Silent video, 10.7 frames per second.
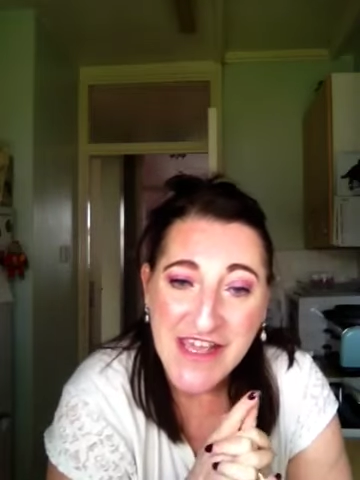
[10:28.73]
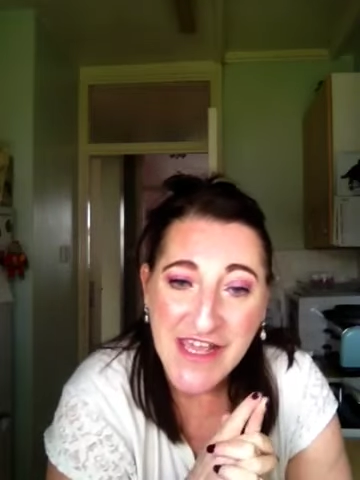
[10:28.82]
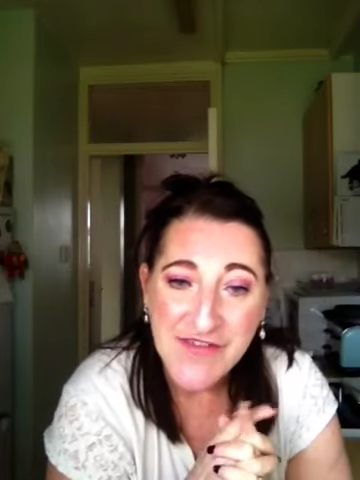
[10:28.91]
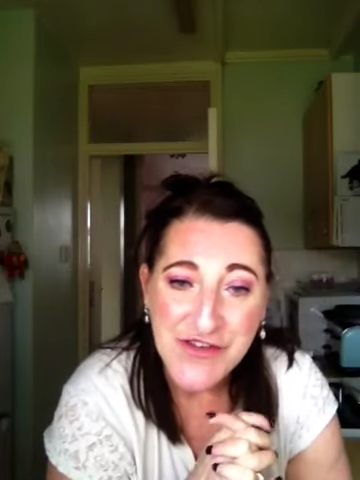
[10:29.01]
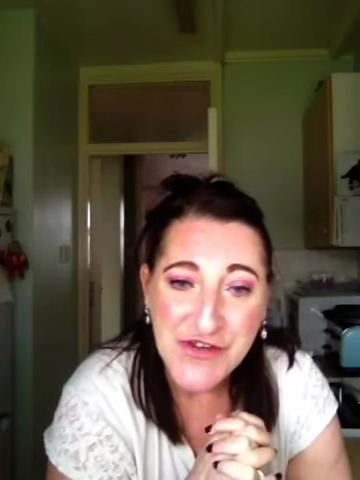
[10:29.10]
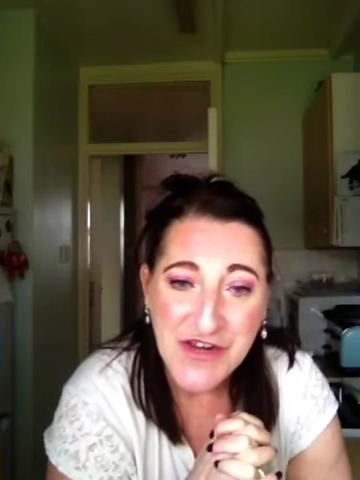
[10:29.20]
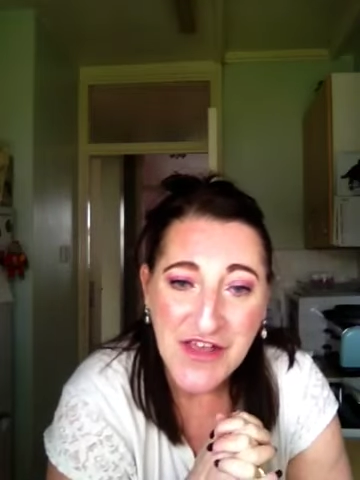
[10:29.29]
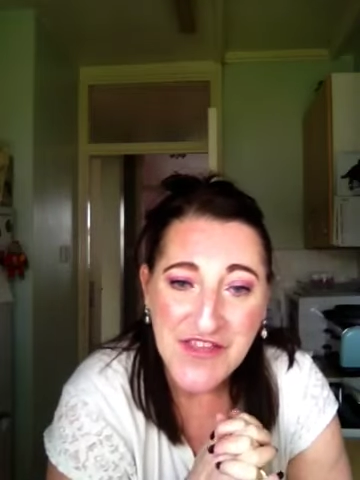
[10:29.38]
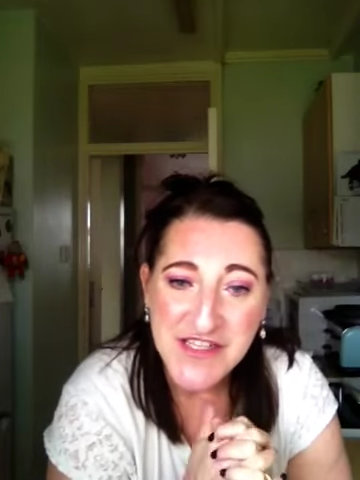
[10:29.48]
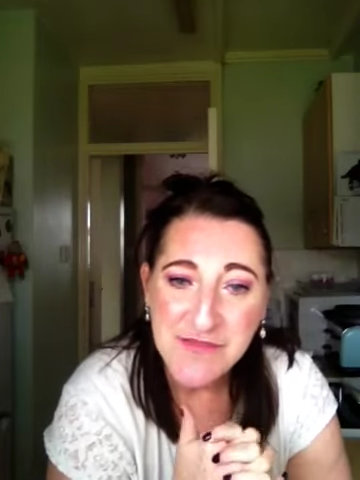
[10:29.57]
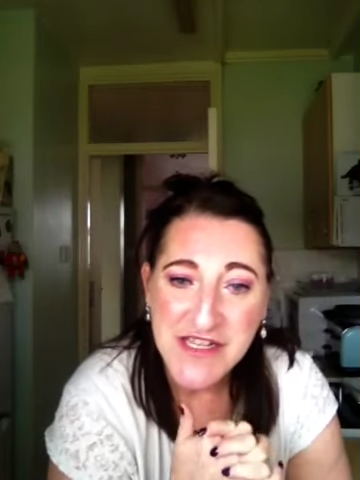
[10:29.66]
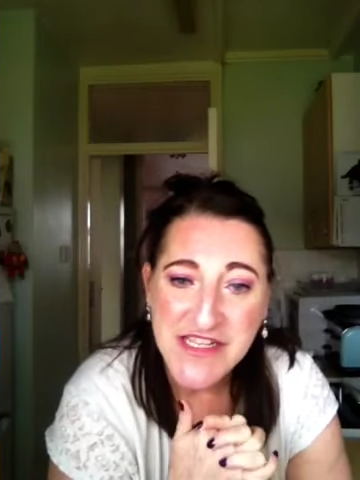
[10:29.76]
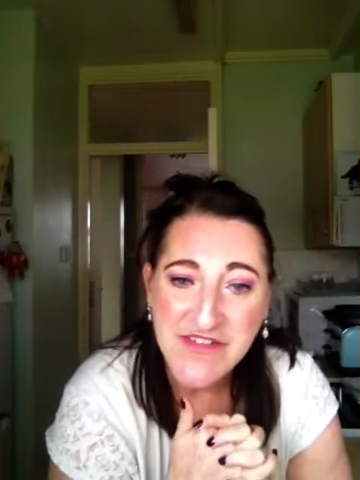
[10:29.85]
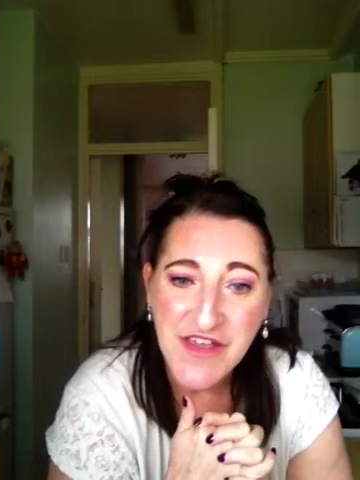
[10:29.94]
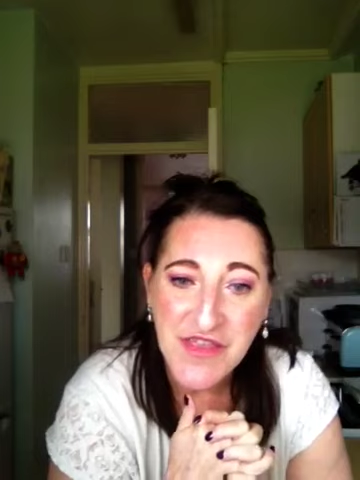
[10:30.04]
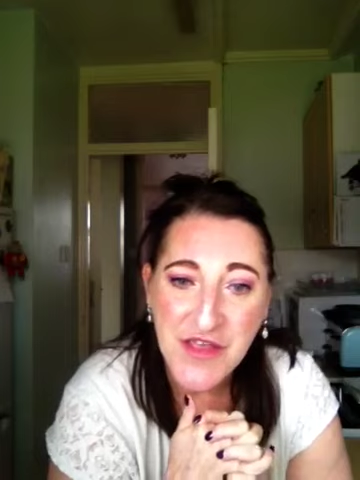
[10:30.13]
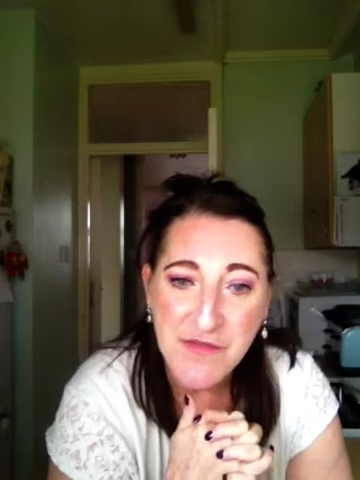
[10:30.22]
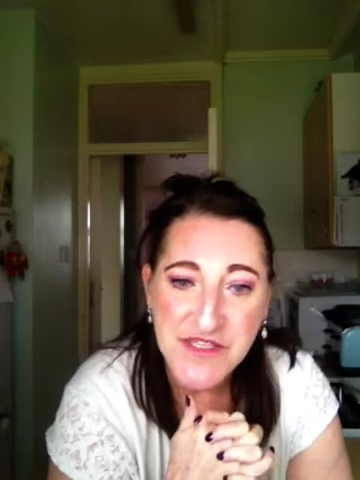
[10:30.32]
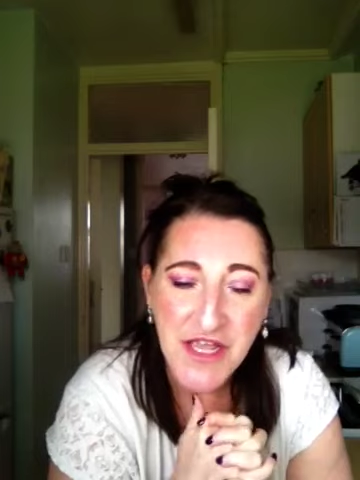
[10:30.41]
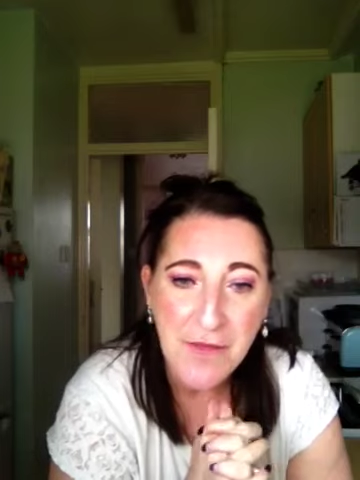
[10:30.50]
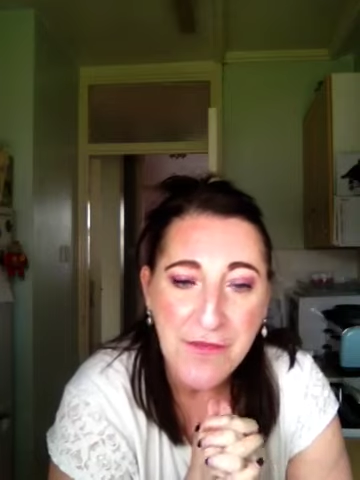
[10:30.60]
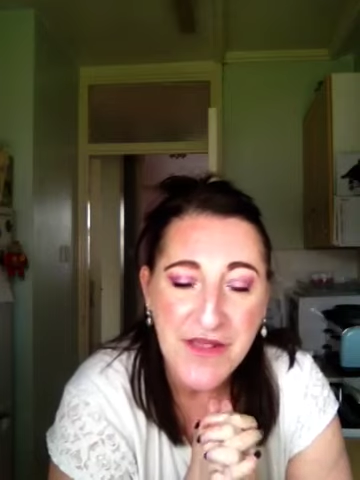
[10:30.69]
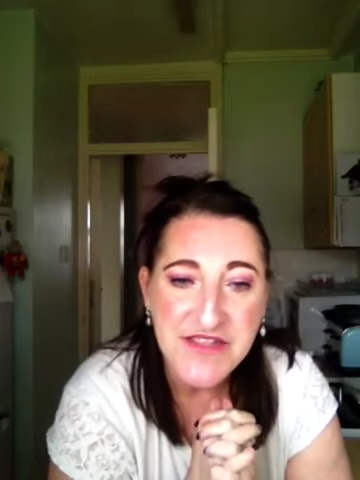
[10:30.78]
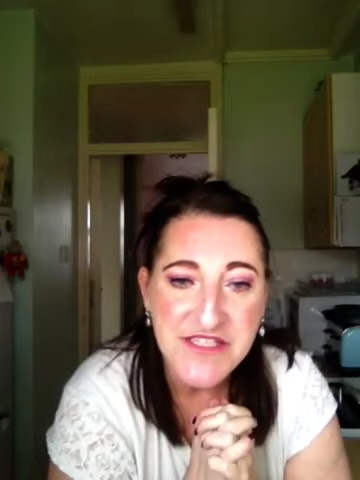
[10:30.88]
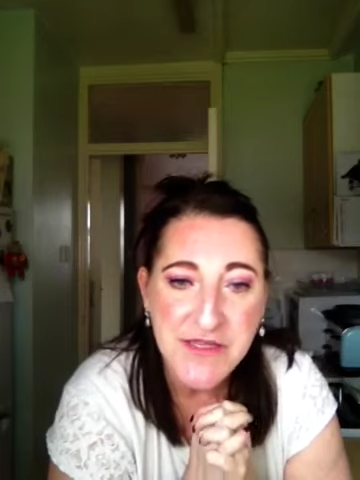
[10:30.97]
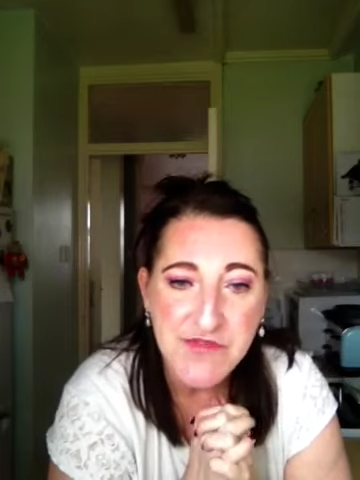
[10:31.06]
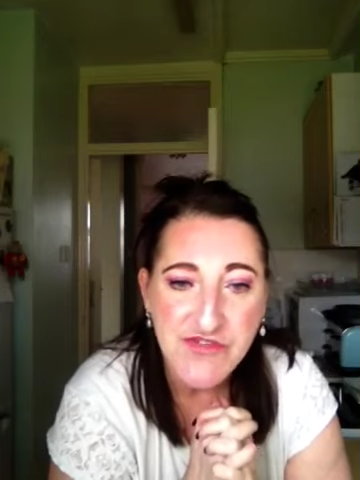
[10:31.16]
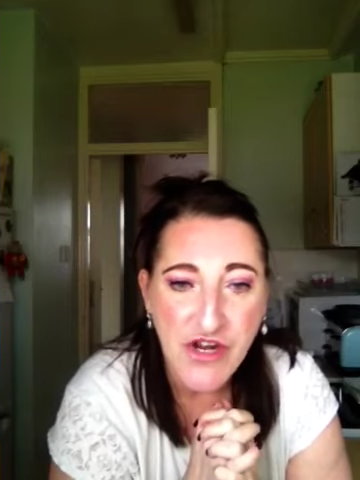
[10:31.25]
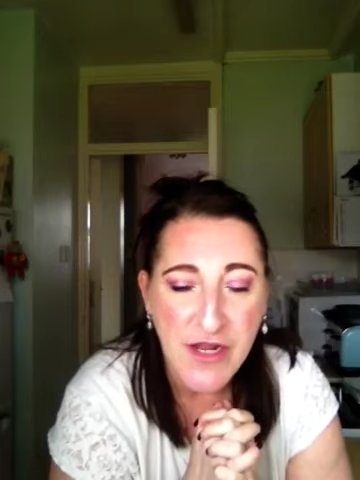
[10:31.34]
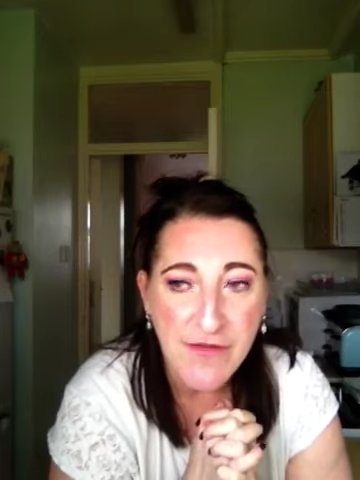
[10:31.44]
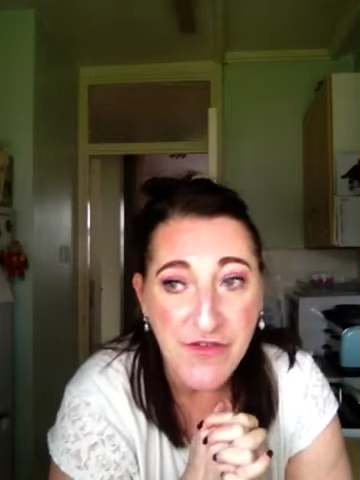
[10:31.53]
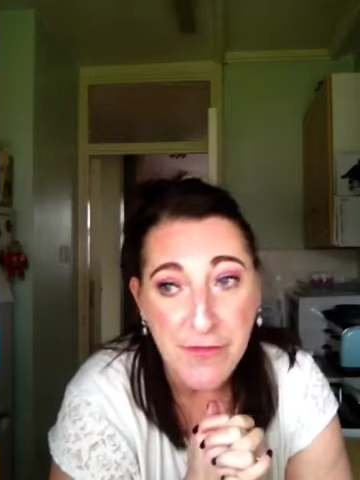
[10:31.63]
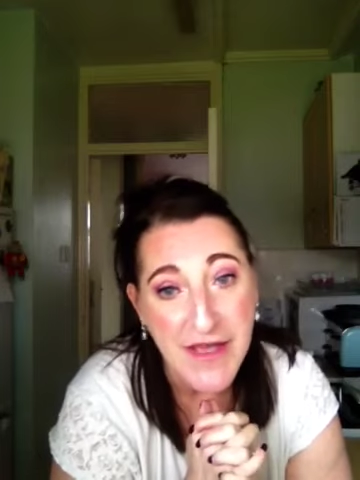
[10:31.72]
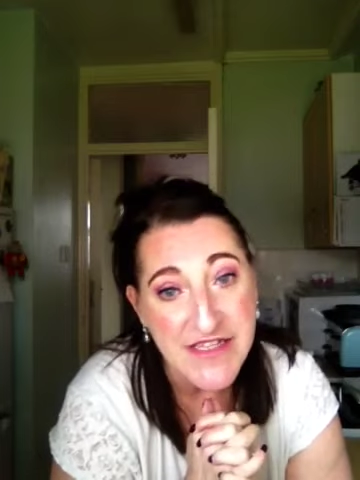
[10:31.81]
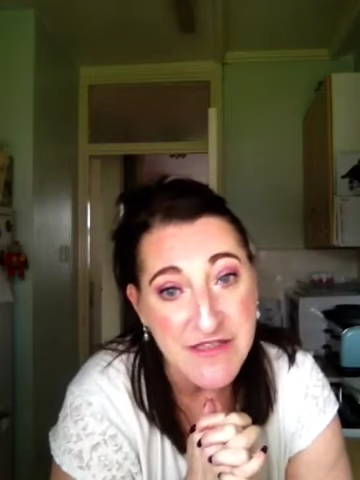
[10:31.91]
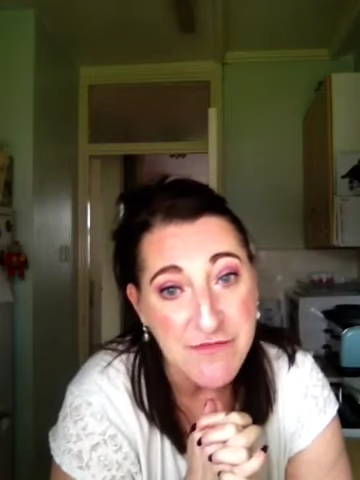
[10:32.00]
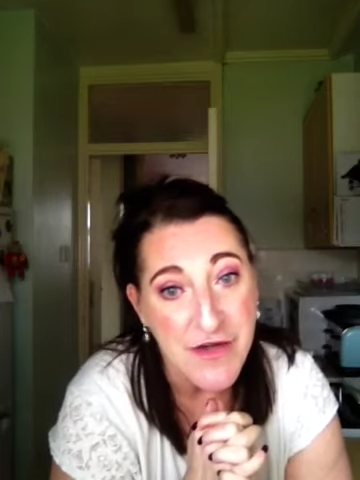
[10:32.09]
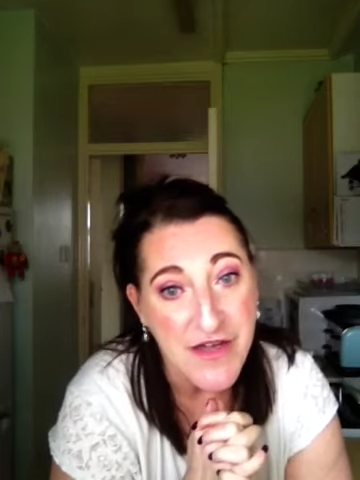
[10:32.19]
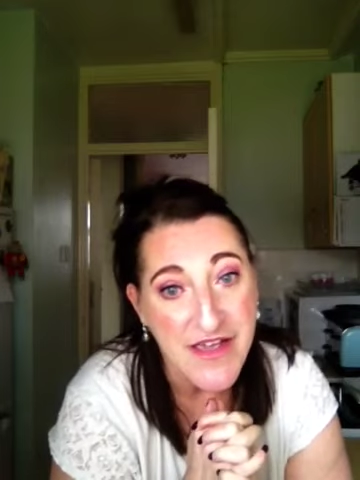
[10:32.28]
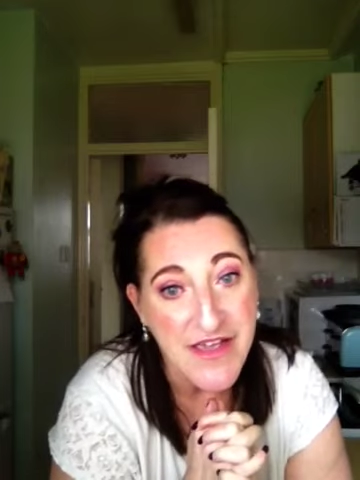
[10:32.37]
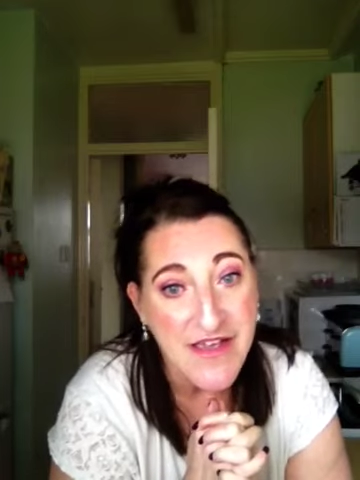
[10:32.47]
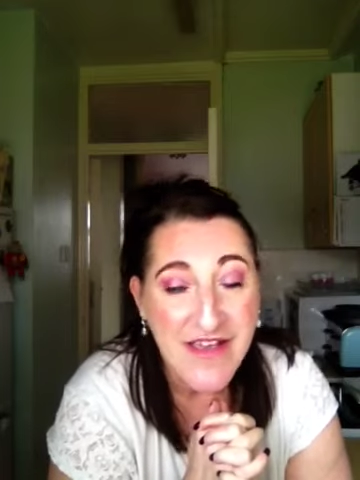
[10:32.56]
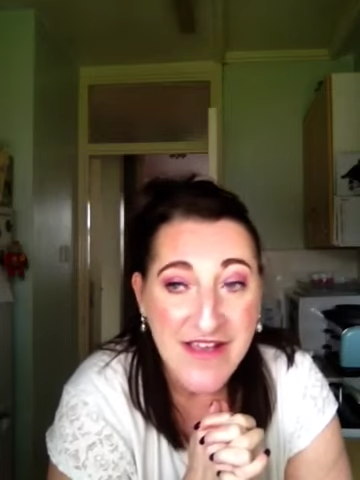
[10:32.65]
If you do like this, please give it a thumbs up and subscribe if you're passing by.